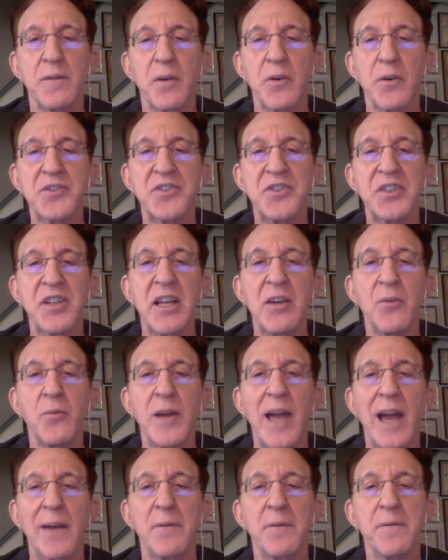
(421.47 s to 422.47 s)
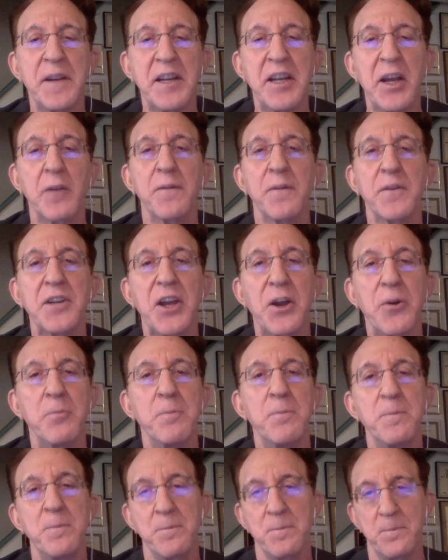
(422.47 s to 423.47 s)
University. We have a video for
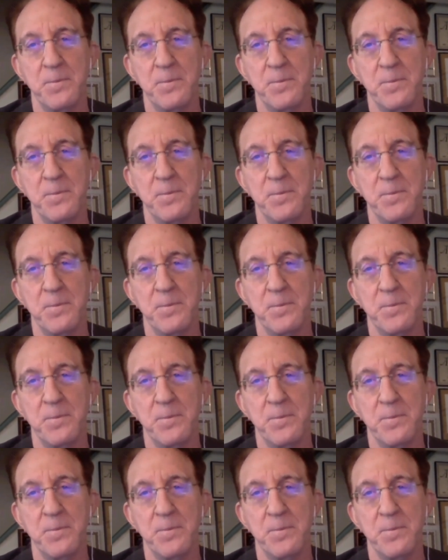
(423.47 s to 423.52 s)
you.